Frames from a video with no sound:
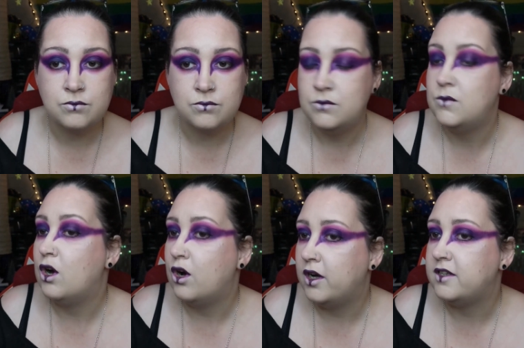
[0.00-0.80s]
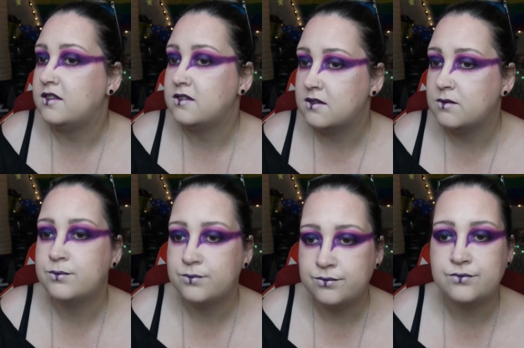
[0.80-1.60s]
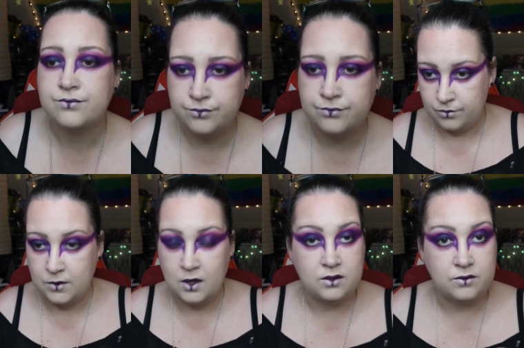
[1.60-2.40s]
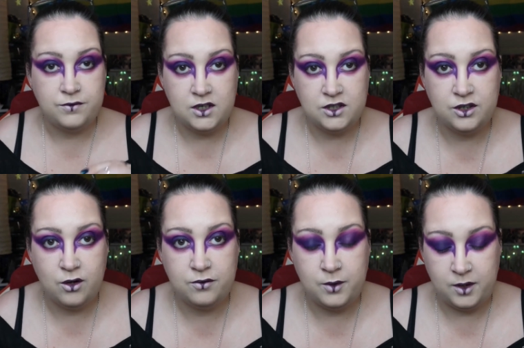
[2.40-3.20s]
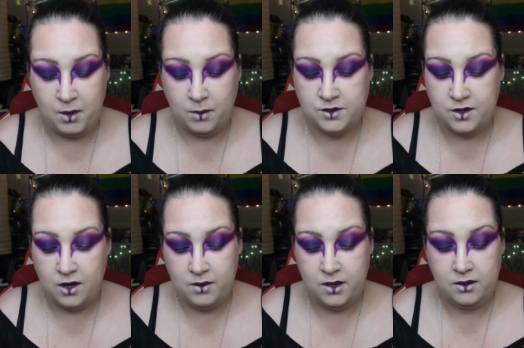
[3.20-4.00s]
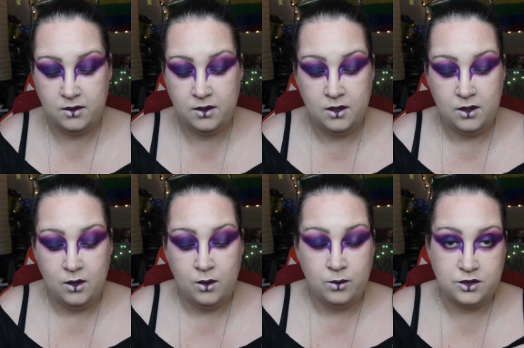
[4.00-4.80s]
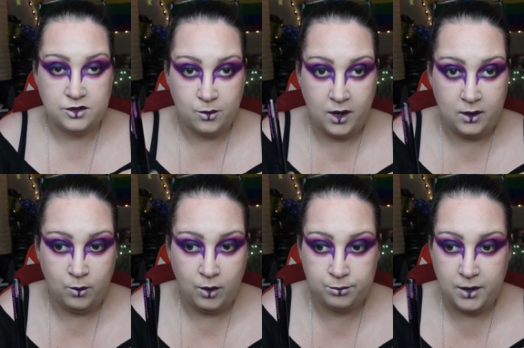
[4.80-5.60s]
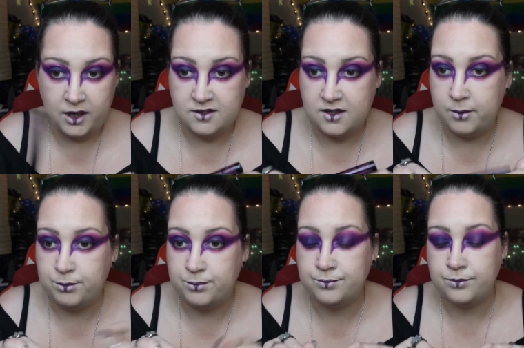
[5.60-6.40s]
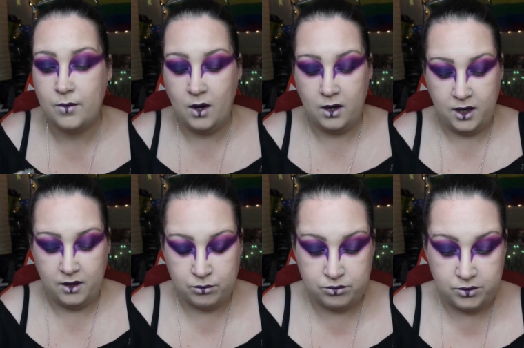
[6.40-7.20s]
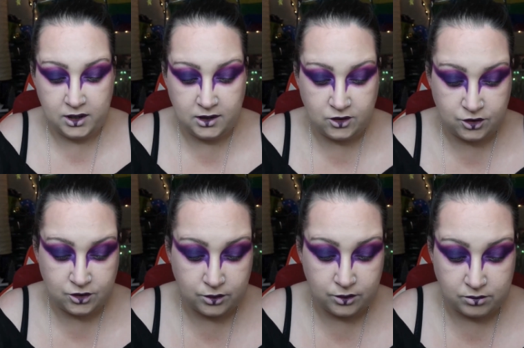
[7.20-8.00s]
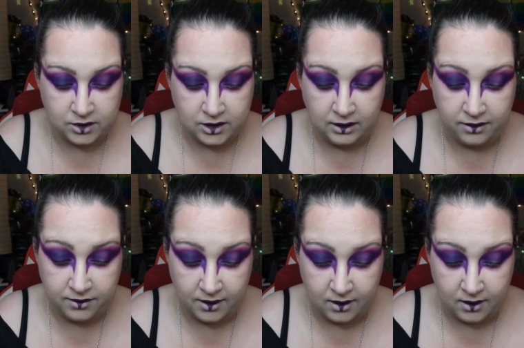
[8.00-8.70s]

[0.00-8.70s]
Nice. And finishing off with my mascara, which is the Wet n Wild Mega Slim. I have really short, really thin